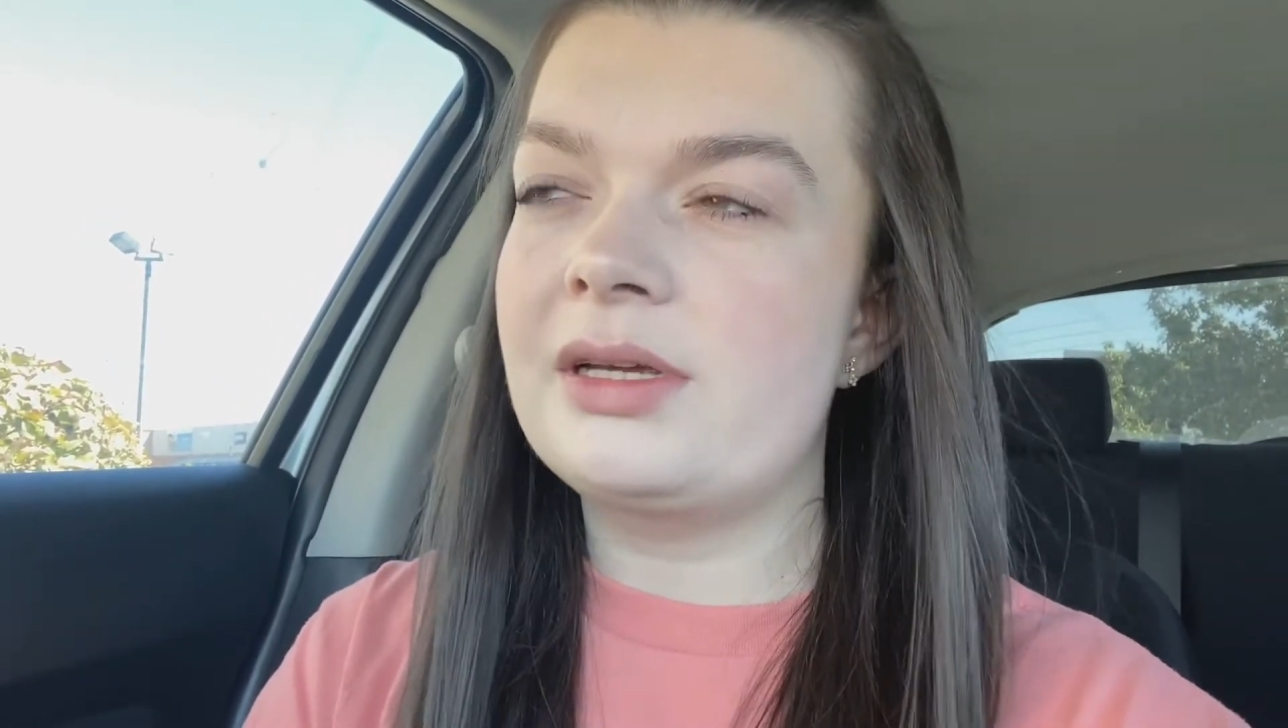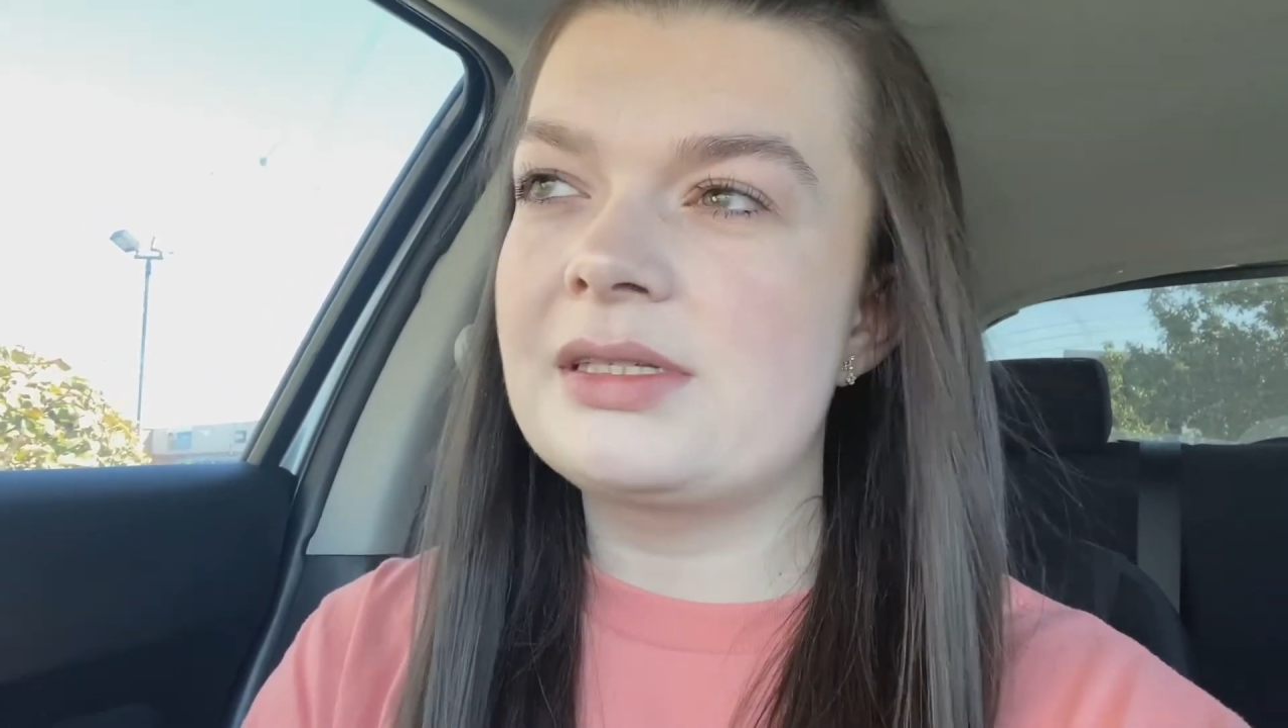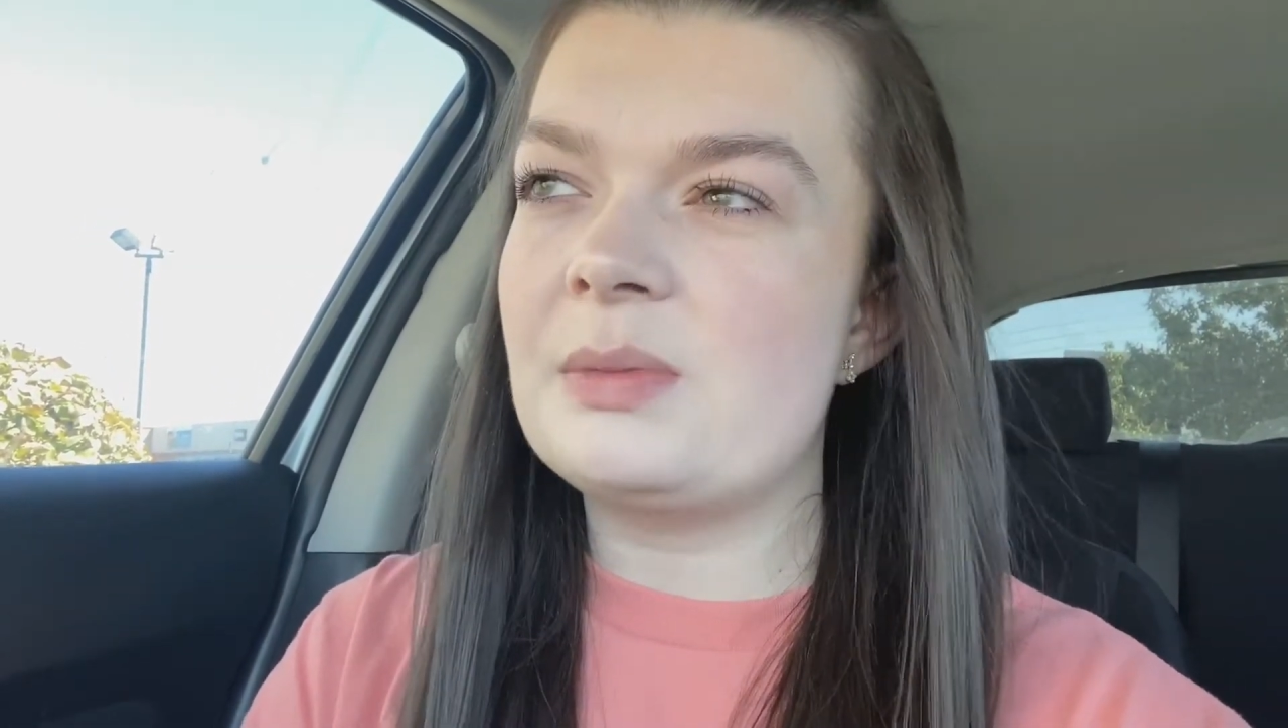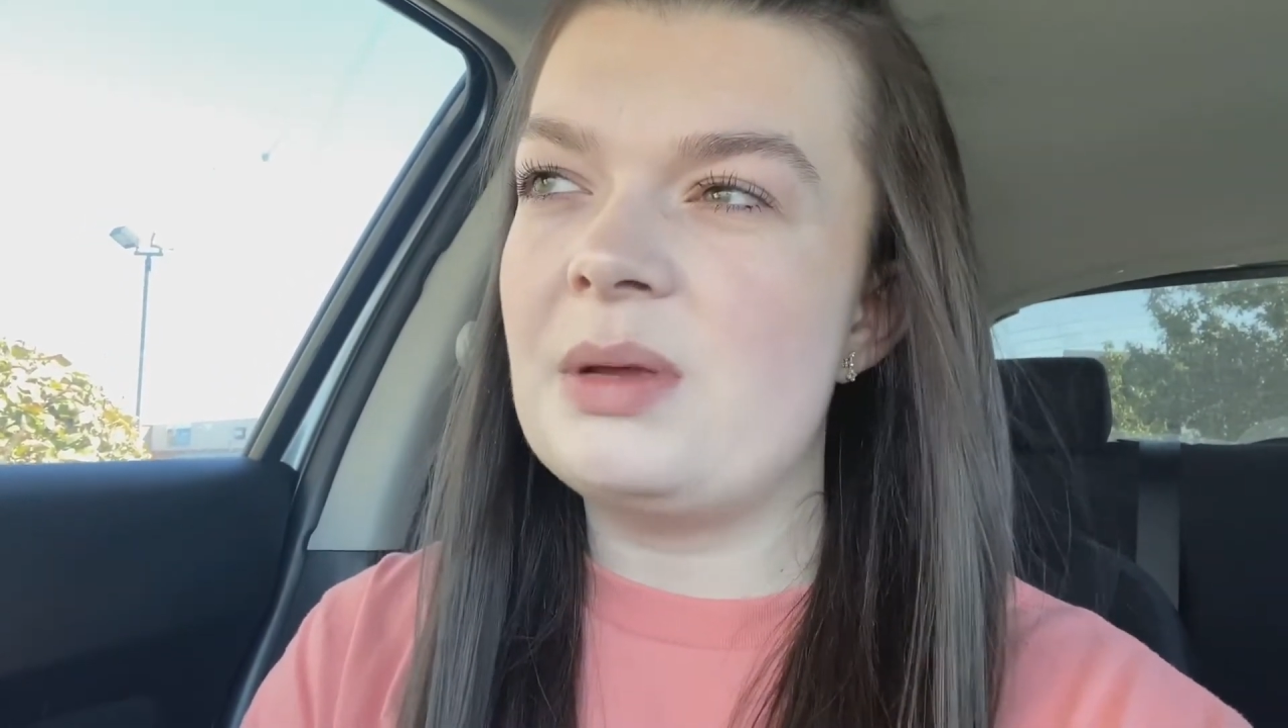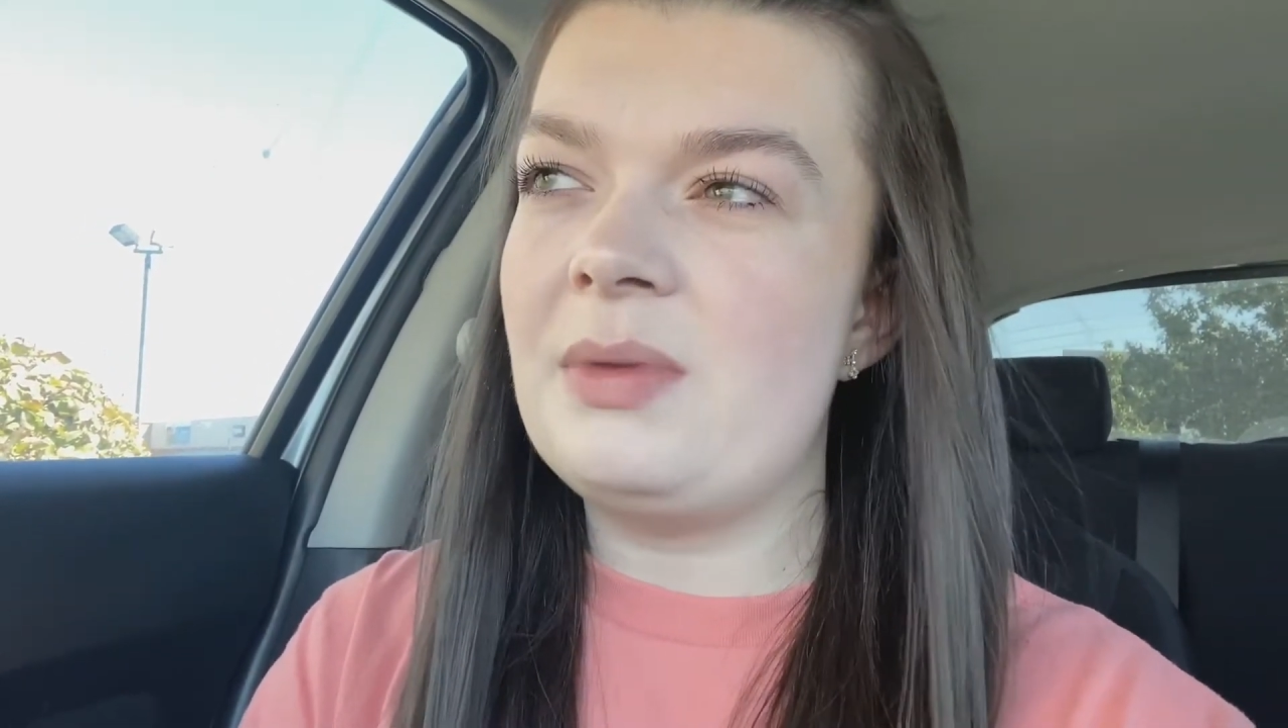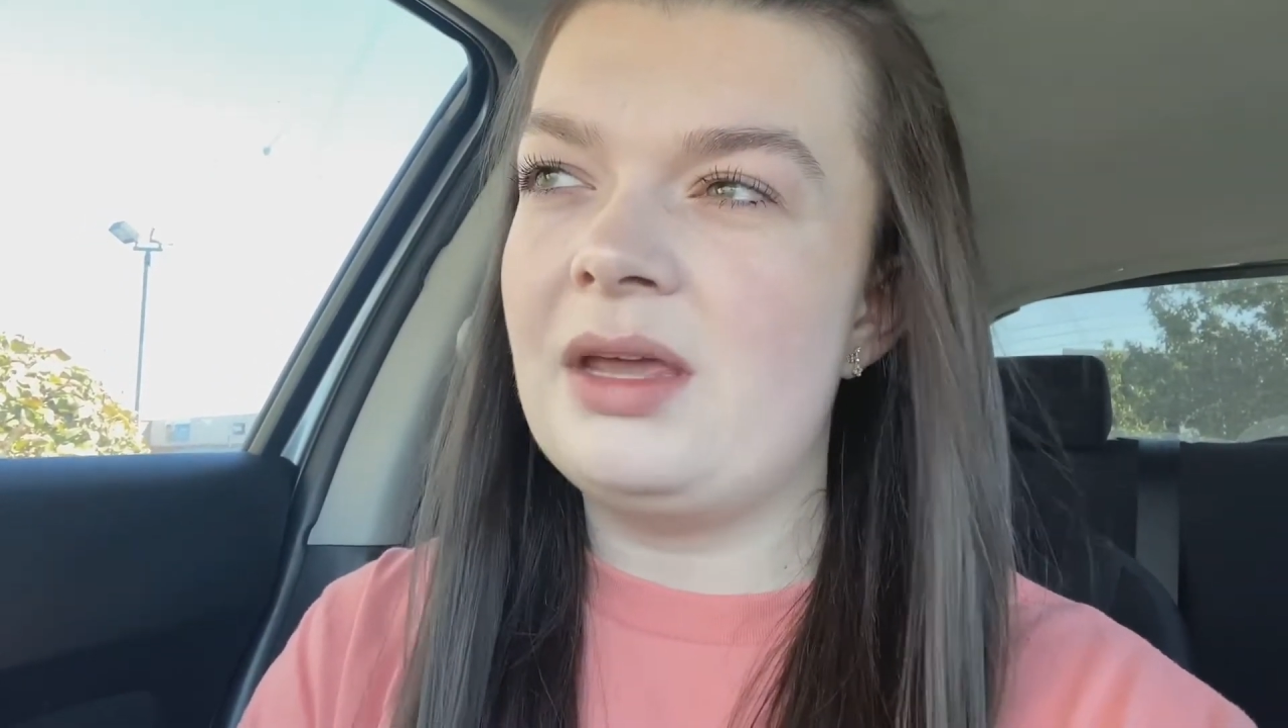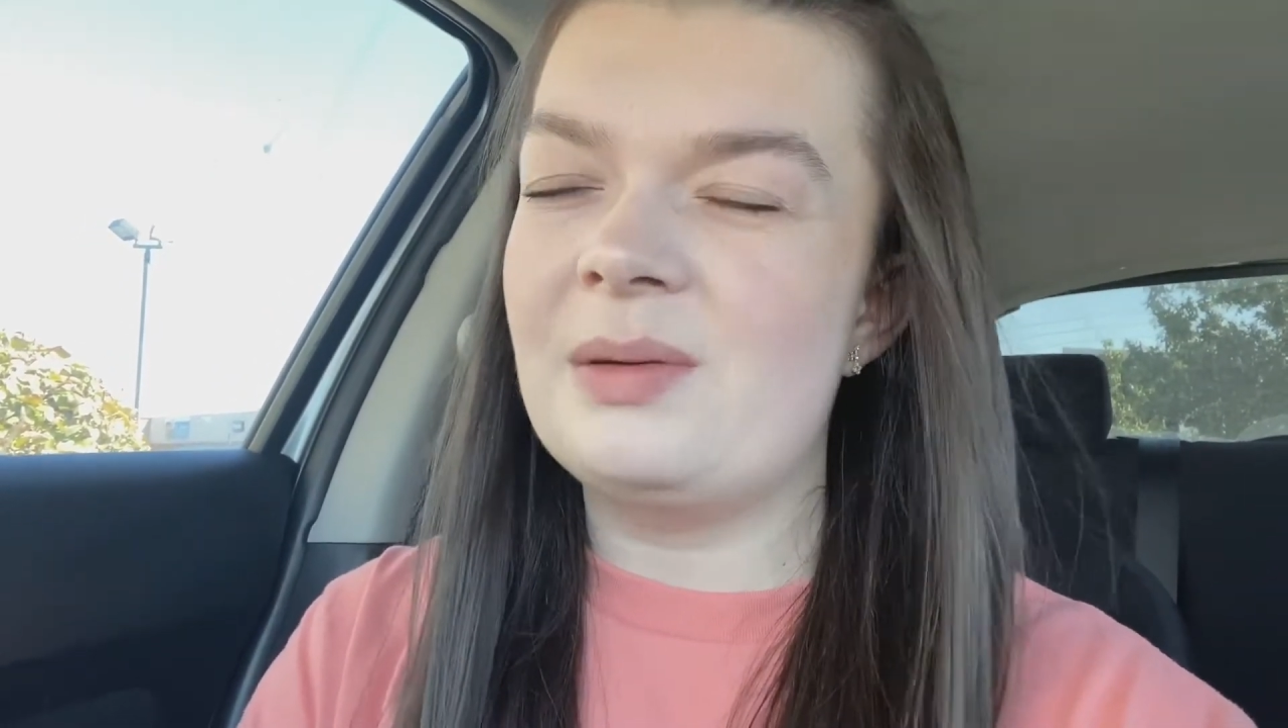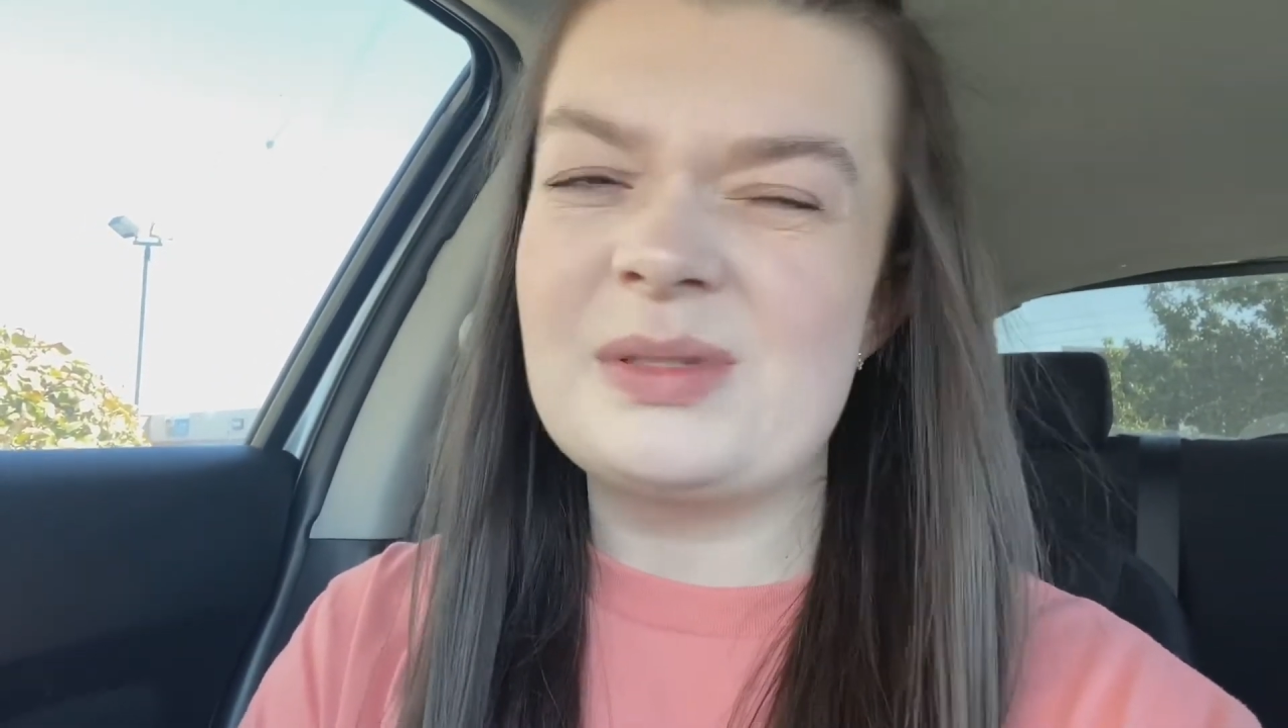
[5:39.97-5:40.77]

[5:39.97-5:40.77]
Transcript: because then my makeup